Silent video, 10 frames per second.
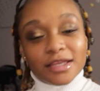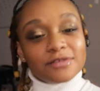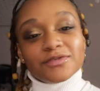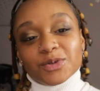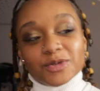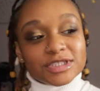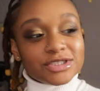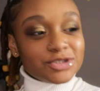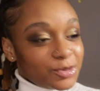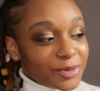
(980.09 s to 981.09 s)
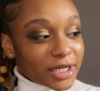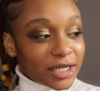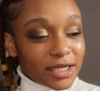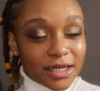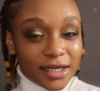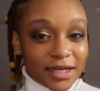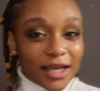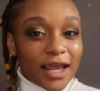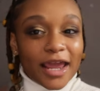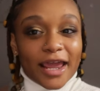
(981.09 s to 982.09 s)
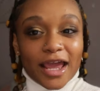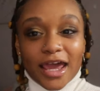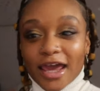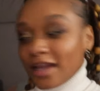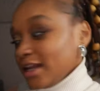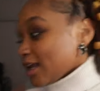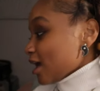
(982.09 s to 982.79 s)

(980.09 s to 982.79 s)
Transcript: The food was super good and